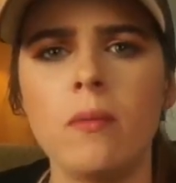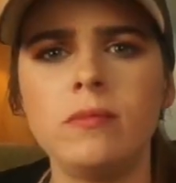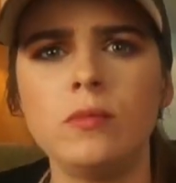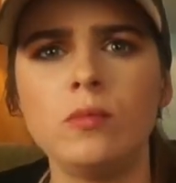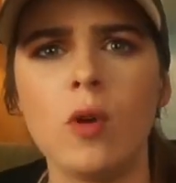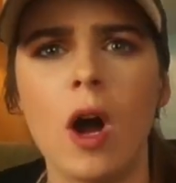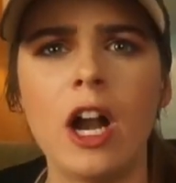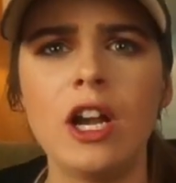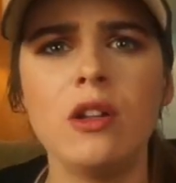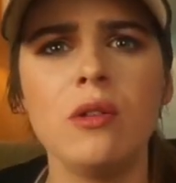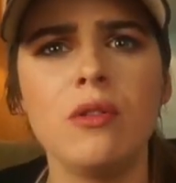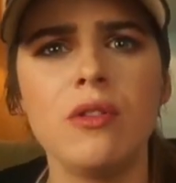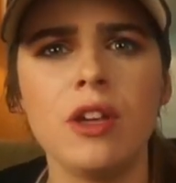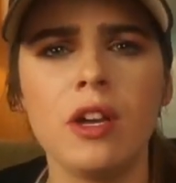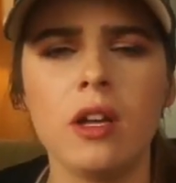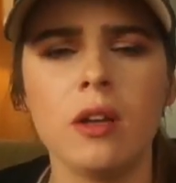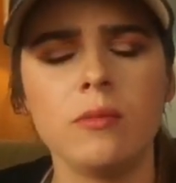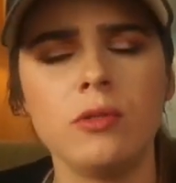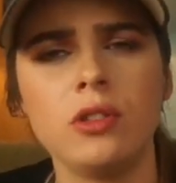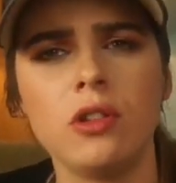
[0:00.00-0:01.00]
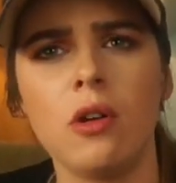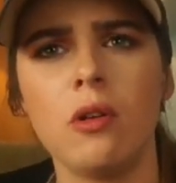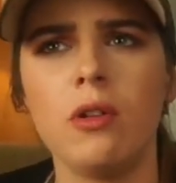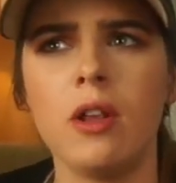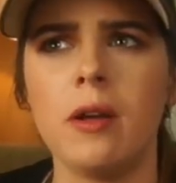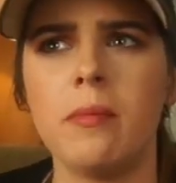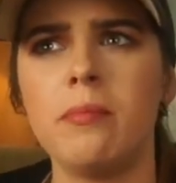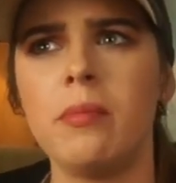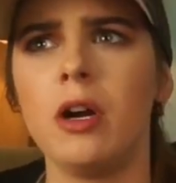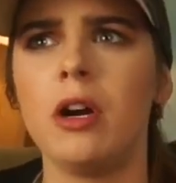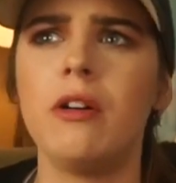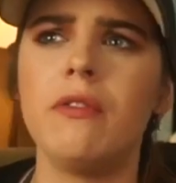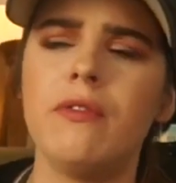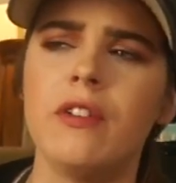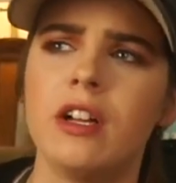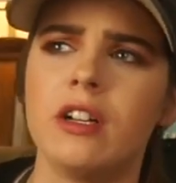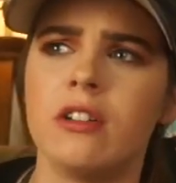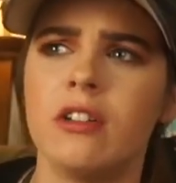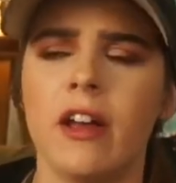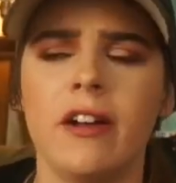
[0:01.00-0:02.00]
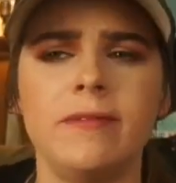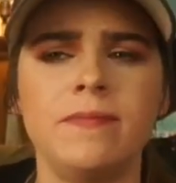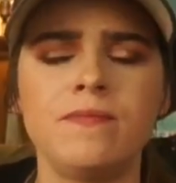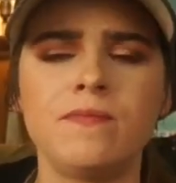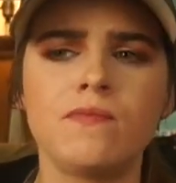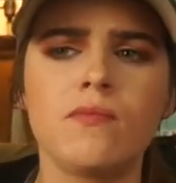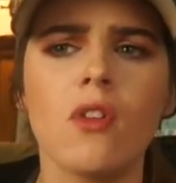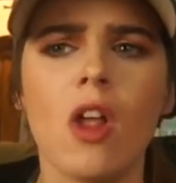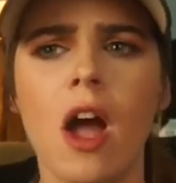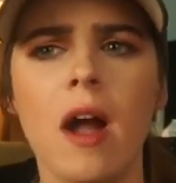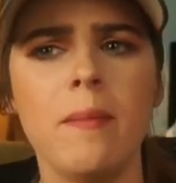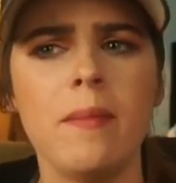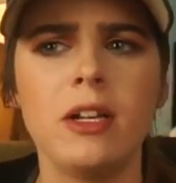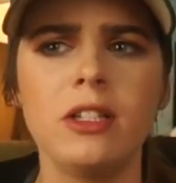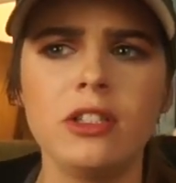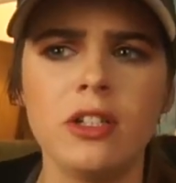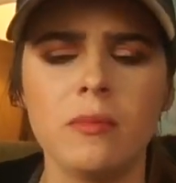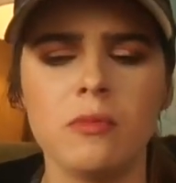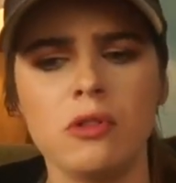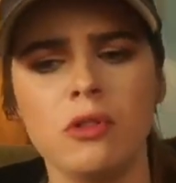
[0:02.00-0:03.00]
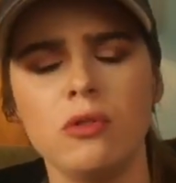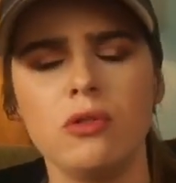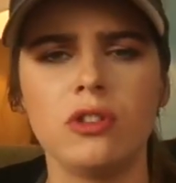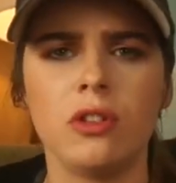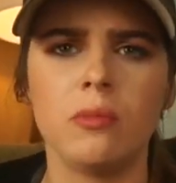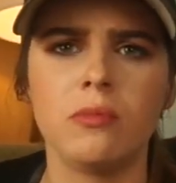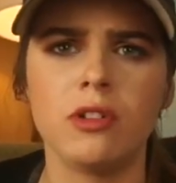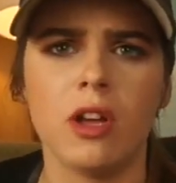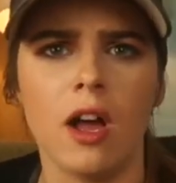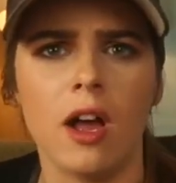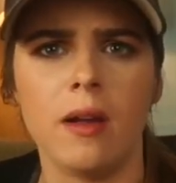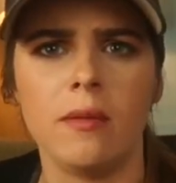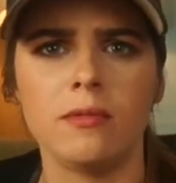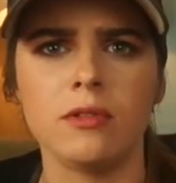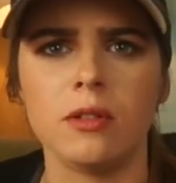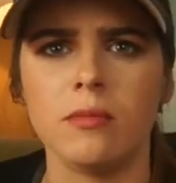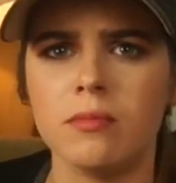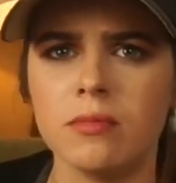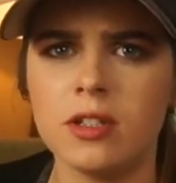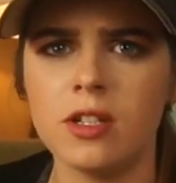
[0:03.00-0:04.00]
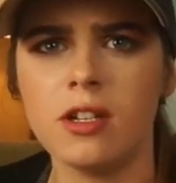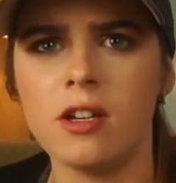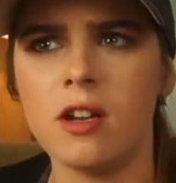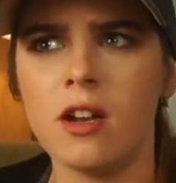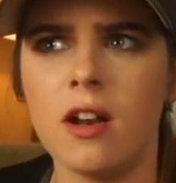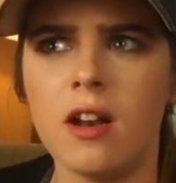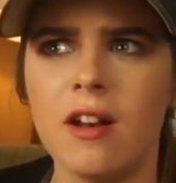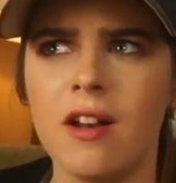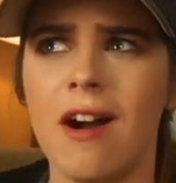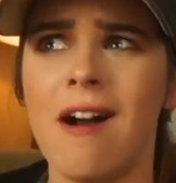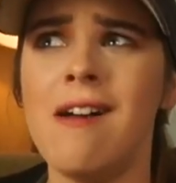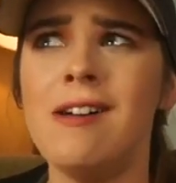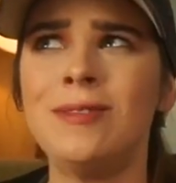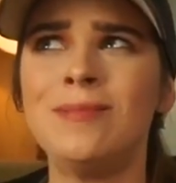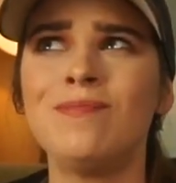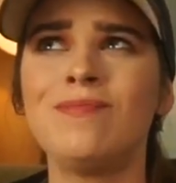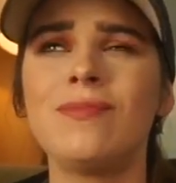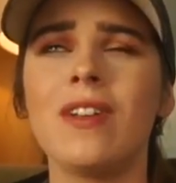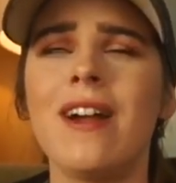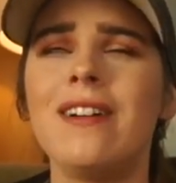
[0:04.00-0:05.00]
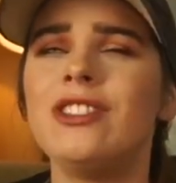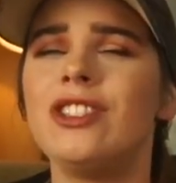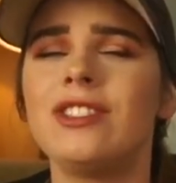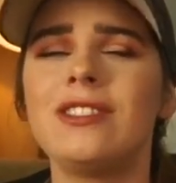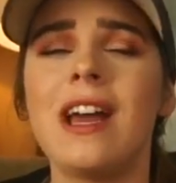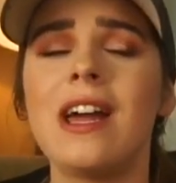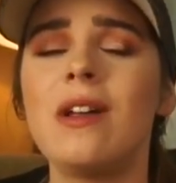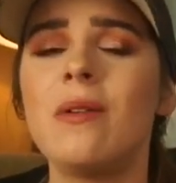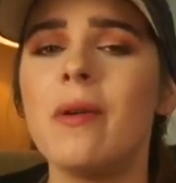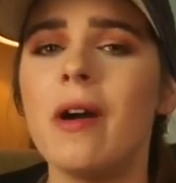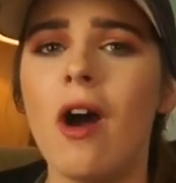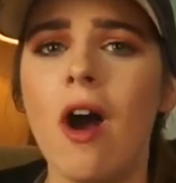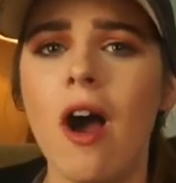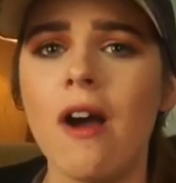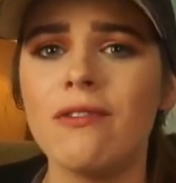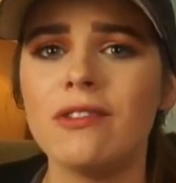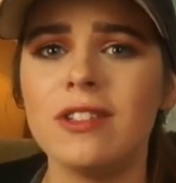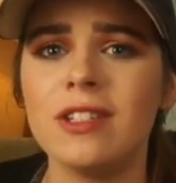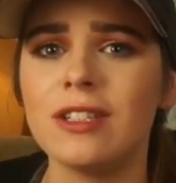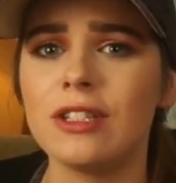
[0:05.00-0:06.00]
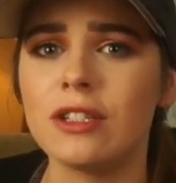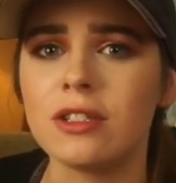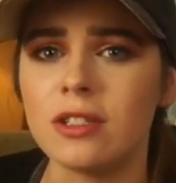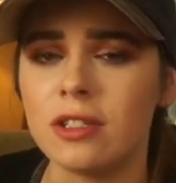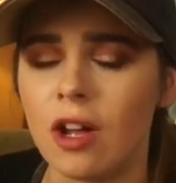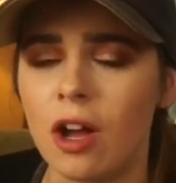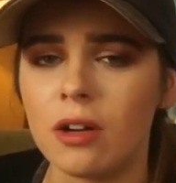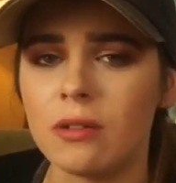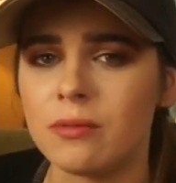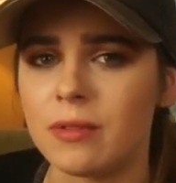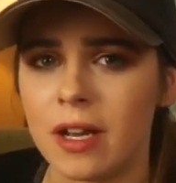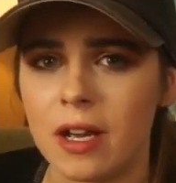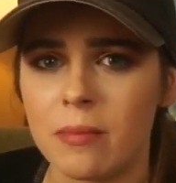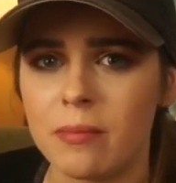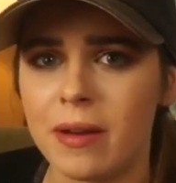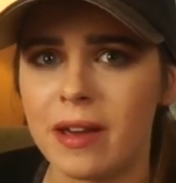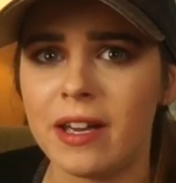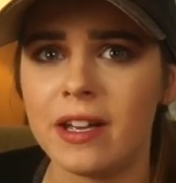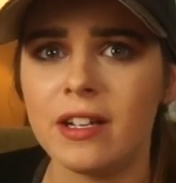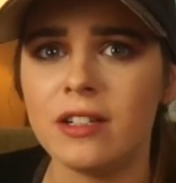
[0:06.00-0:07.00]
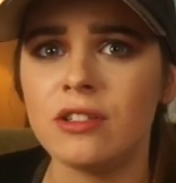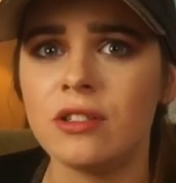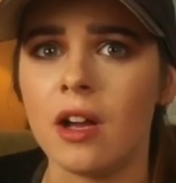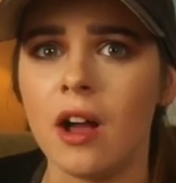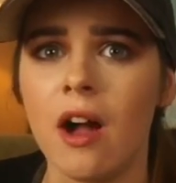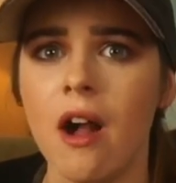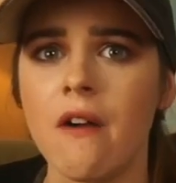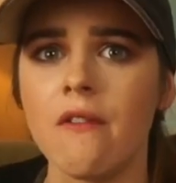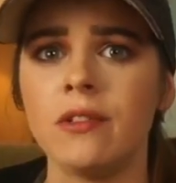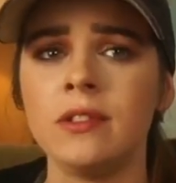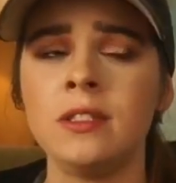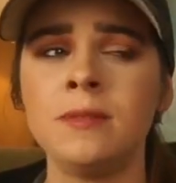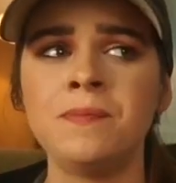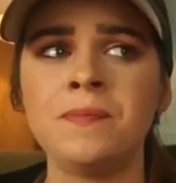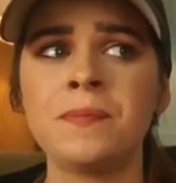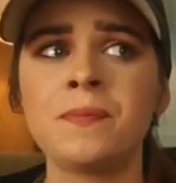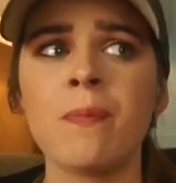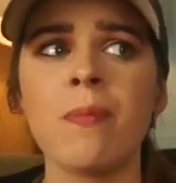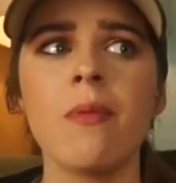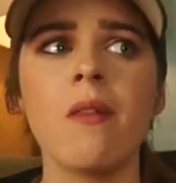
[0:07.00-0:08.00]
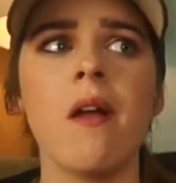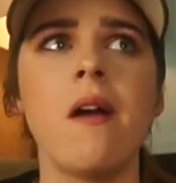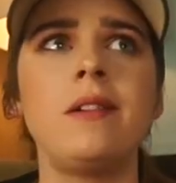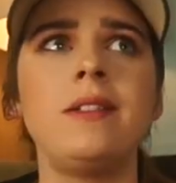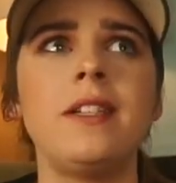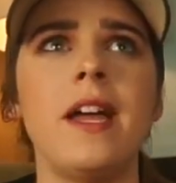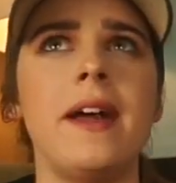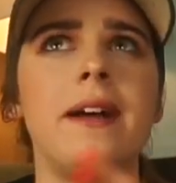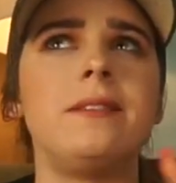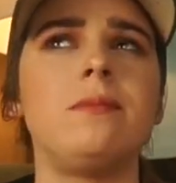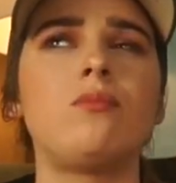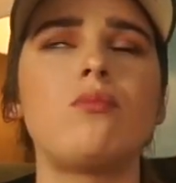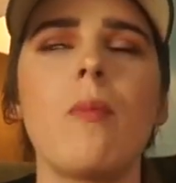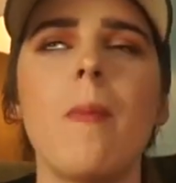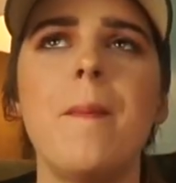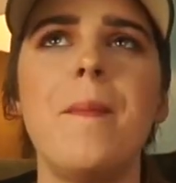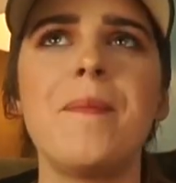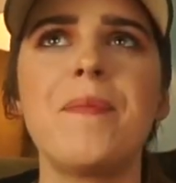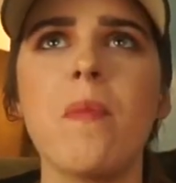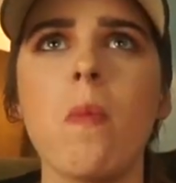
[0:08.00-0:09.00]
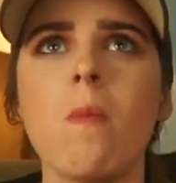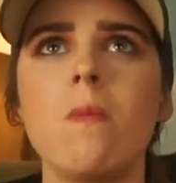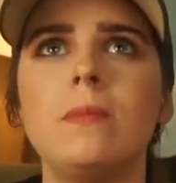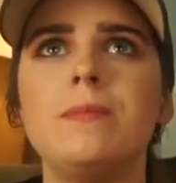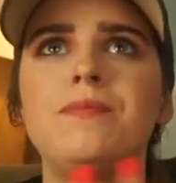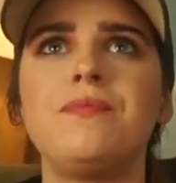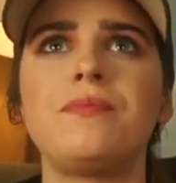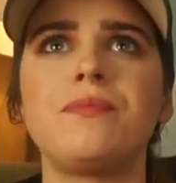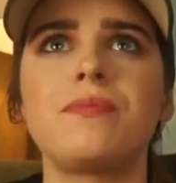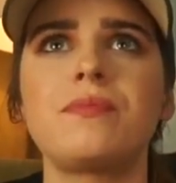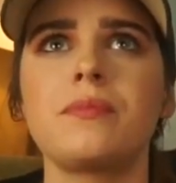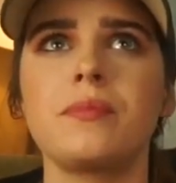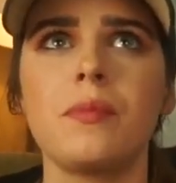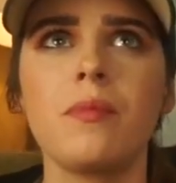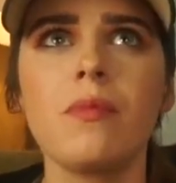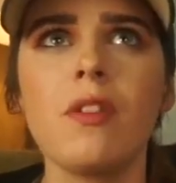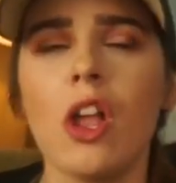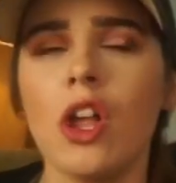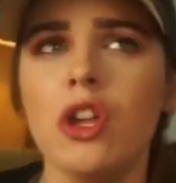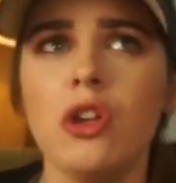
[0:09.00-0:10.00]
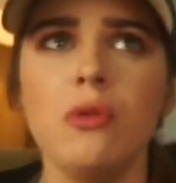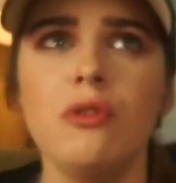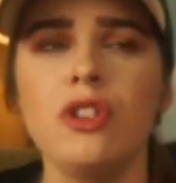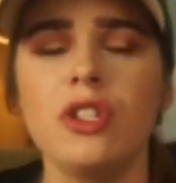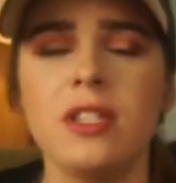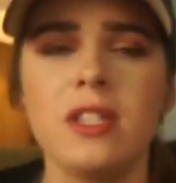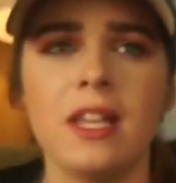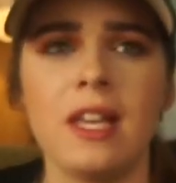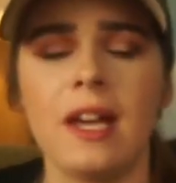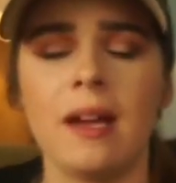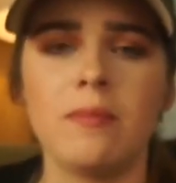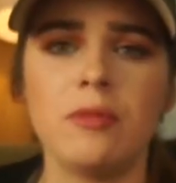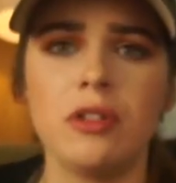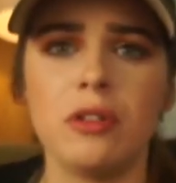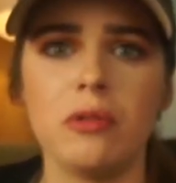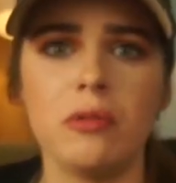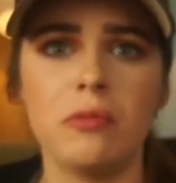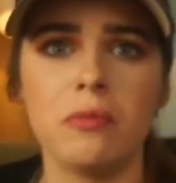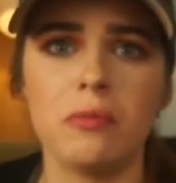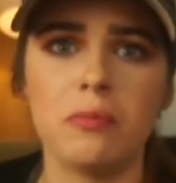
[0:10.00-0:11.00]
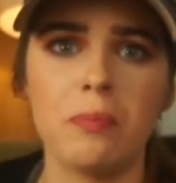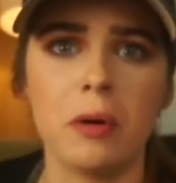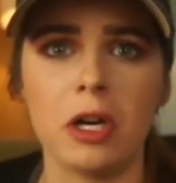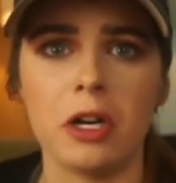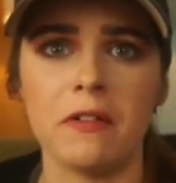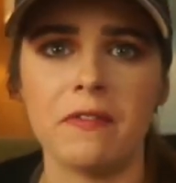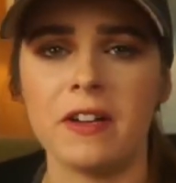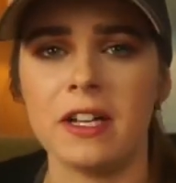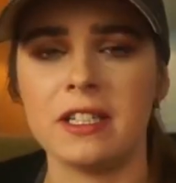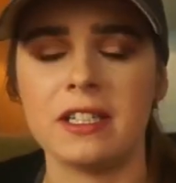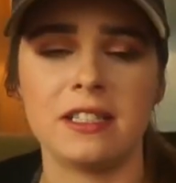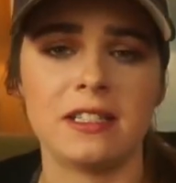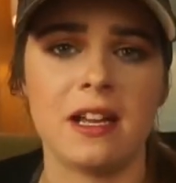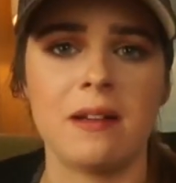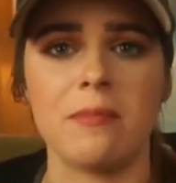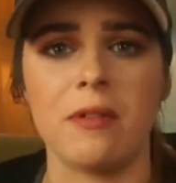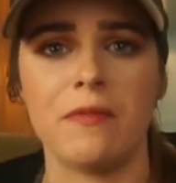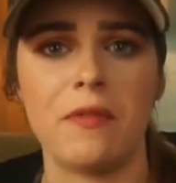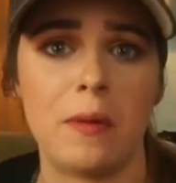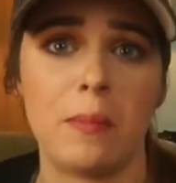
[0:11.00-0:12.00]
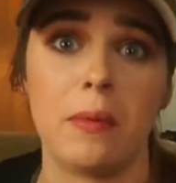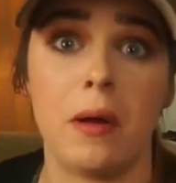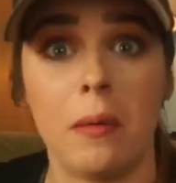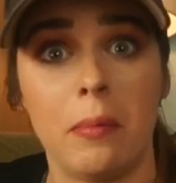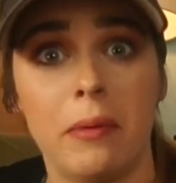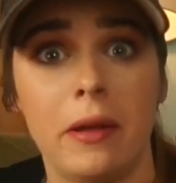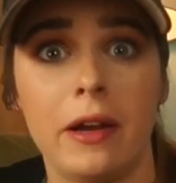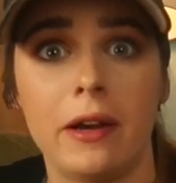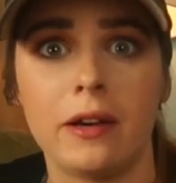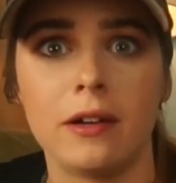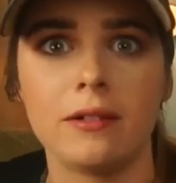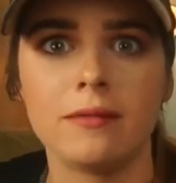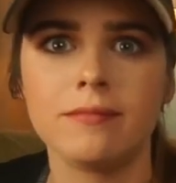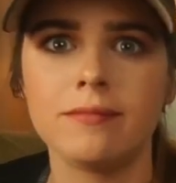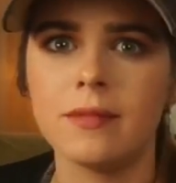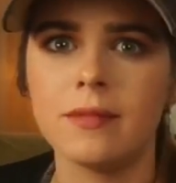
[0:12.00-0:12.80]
why do you think I'm so, like, perfect? Like, I mess up too sometimes. And da-da-da-da-da. And just kind of went off on, like, this long rampage of, like, you just think I'm too perfect because I'm a football player.